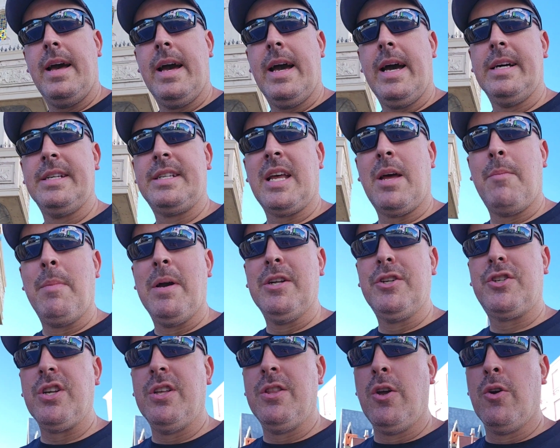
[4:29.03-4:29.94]
As I
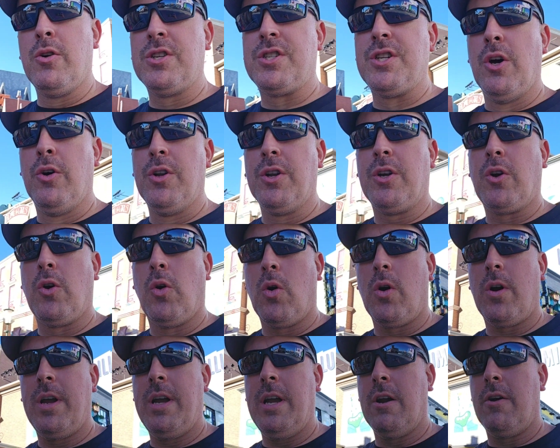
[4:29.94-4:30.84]
mentioned, there is no
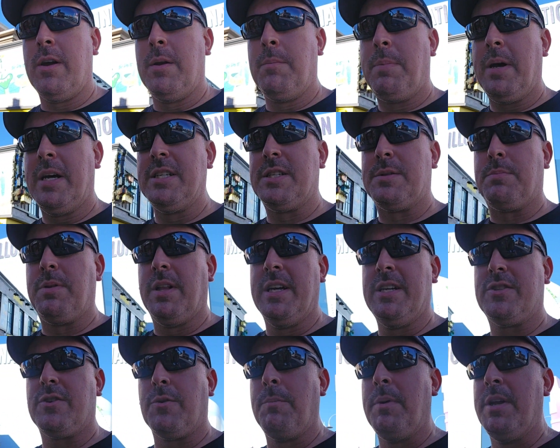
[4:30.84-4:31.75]
decor here in Pet's
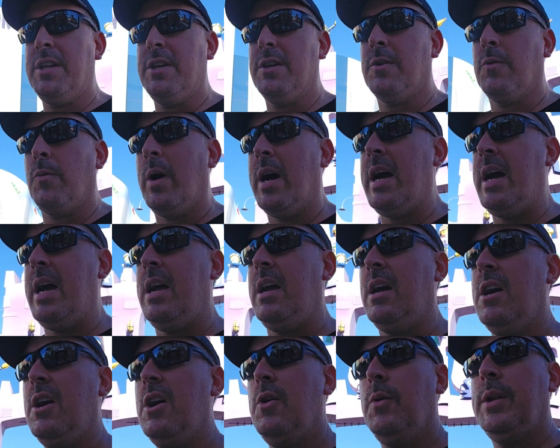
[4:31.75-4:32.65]
Place or Minion Way.
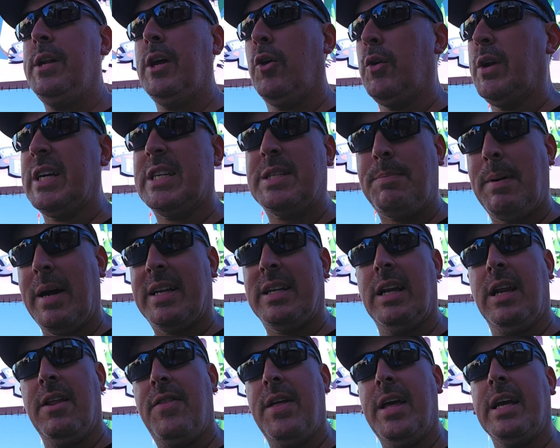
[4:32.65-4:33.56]
We don't expect
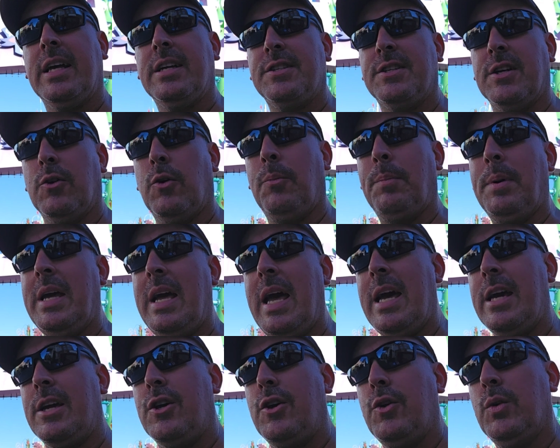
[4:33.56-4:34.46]
anything because it'll be
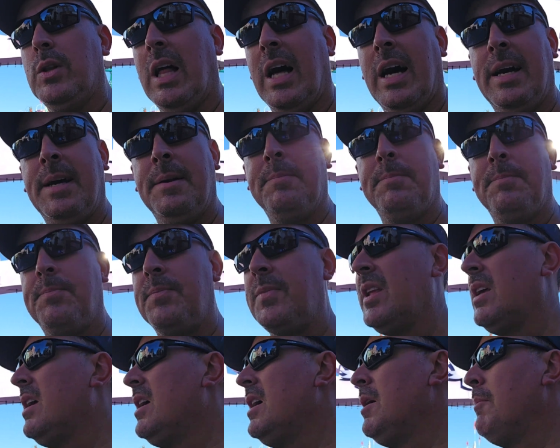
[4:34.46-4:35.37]
a queue line.
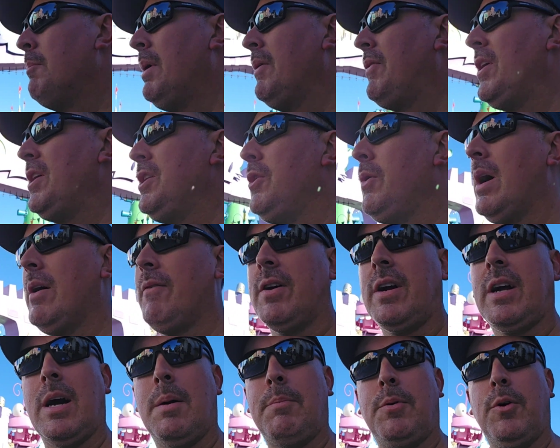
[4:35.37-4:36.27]
But they do have a
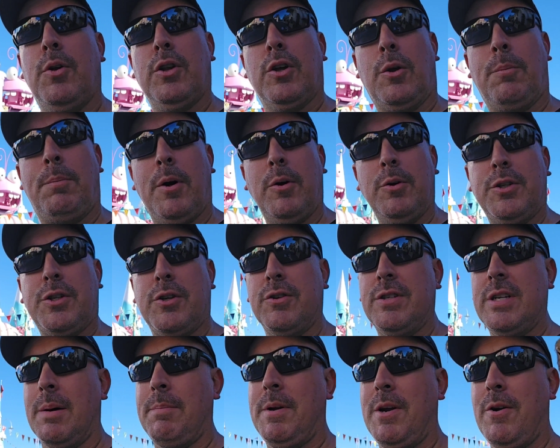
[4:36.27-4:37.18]
couple little
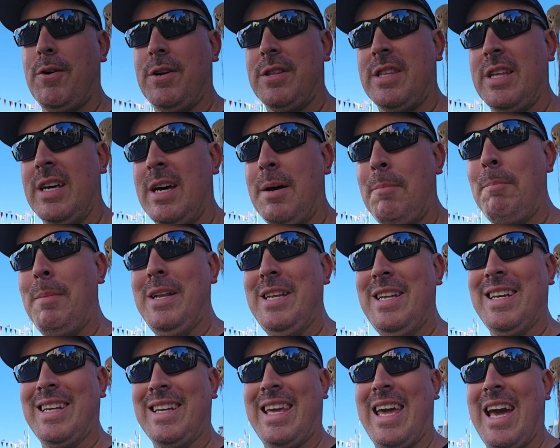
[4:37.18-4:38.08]
posters up here at the
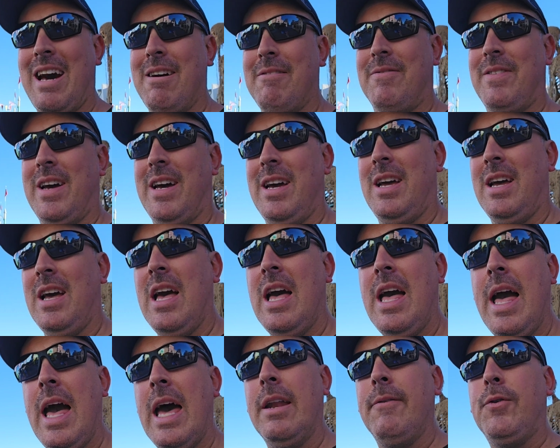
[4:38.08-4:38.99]
Minion Cafe.
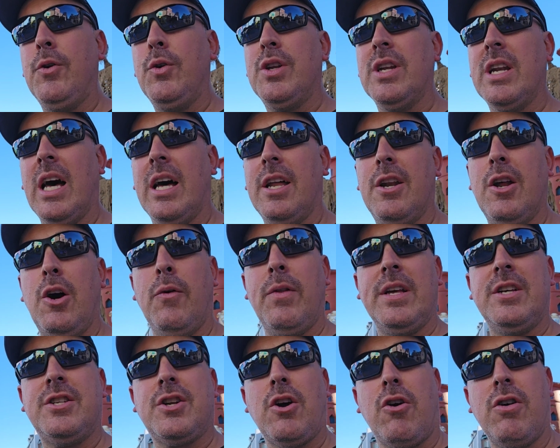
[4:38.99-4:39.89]
And if you did not know,
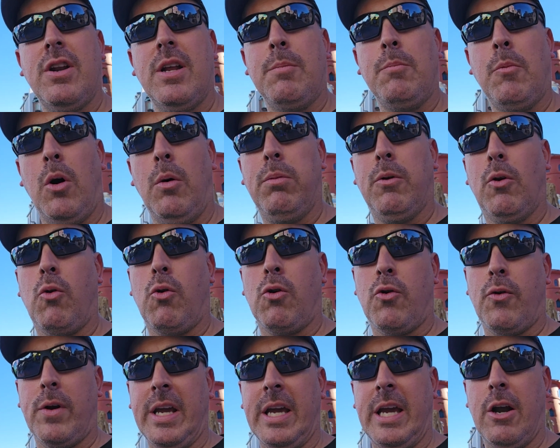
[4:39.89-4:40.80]
they started mobile
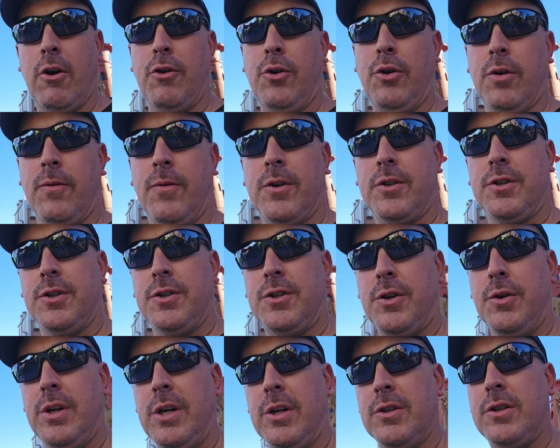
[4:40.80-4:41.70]
ordering here at Universal
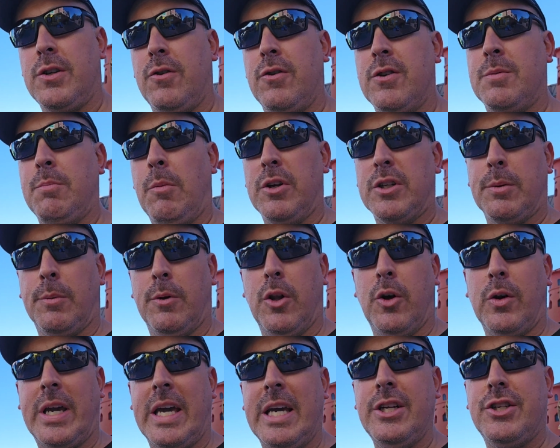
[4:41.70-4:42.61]
Studios. So there's multiple
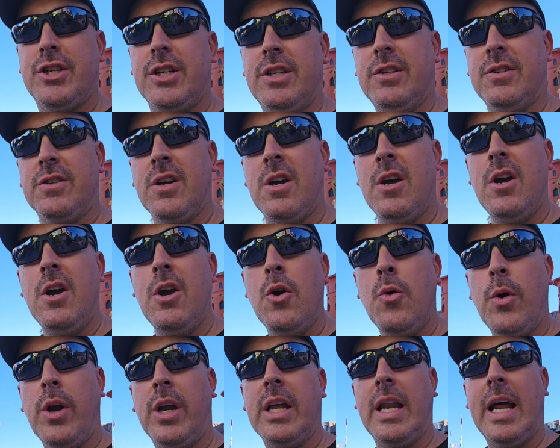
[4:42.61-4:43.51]
locations
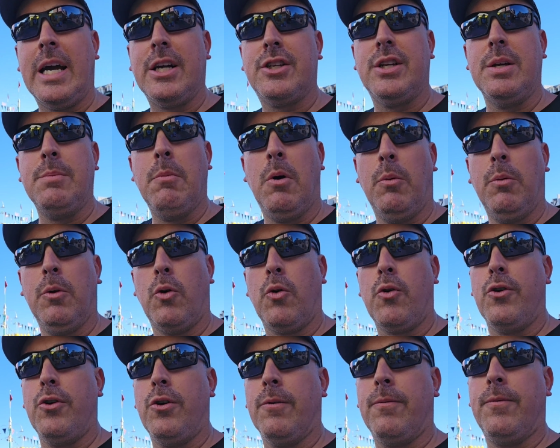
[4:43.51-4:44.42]
where you can actually mobile
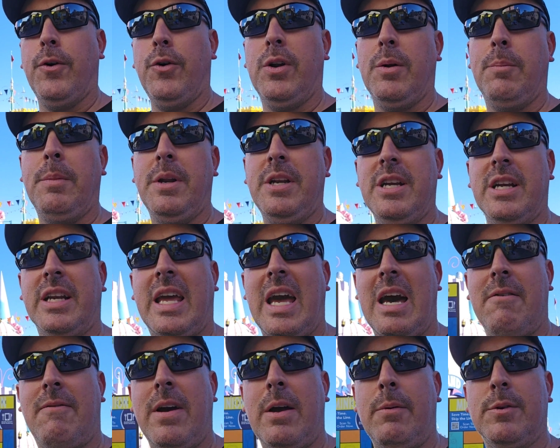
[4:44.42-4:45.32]
order your food, and Minion
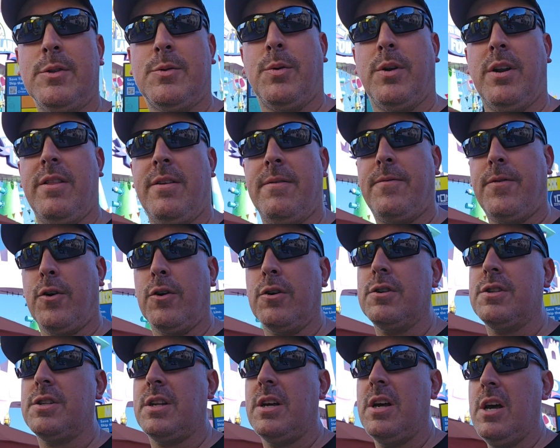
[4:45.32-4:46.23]
Cafe was one of the
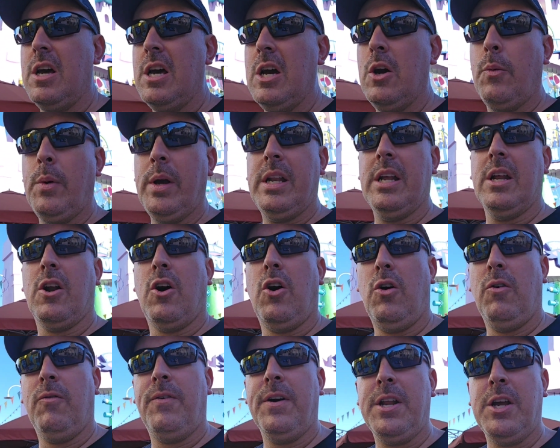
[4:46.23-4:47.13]
first. We did a
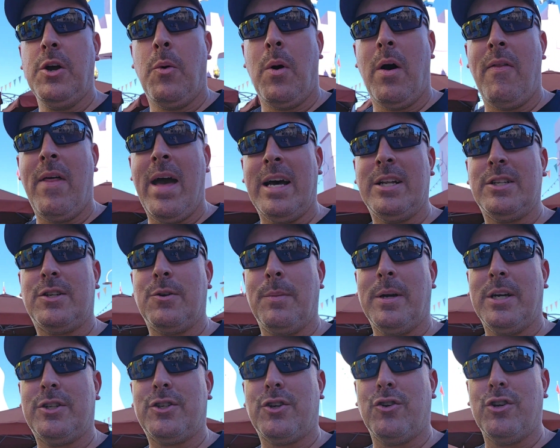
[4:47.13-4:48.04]
whole video on that, so
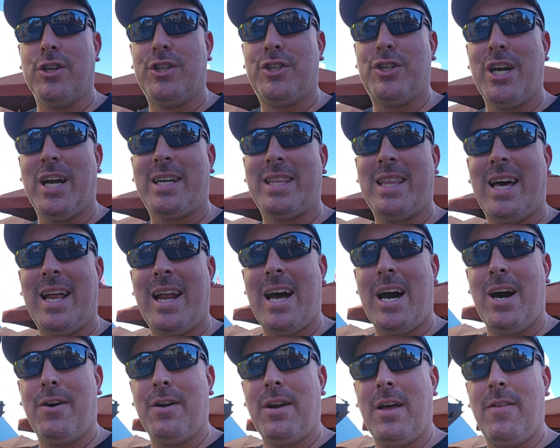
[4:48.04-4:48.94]
make sure to check that
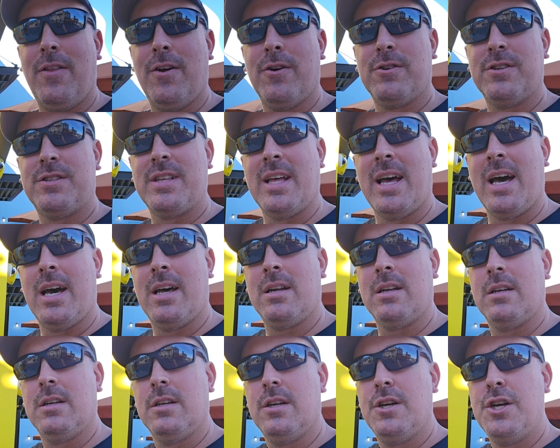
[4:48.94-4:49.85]
out. And there's that
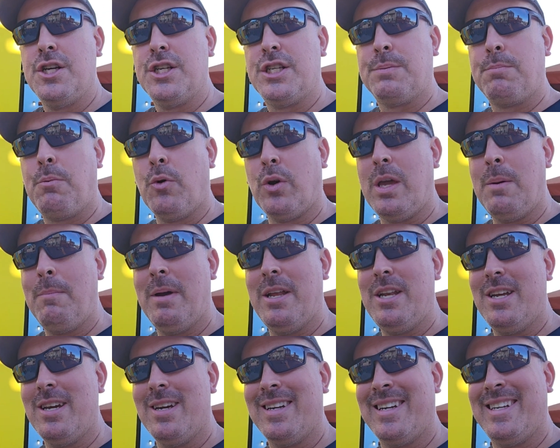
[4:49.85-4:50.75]
spooky
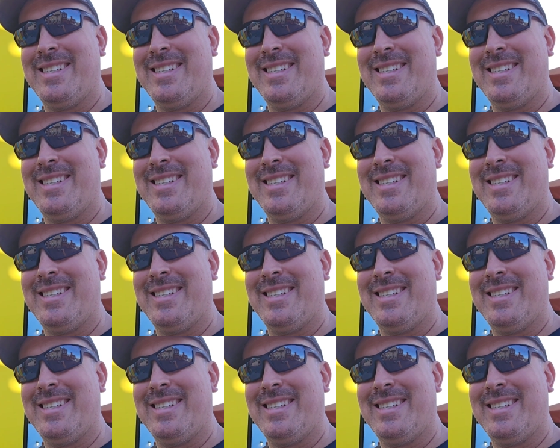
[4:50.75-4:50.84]
minion.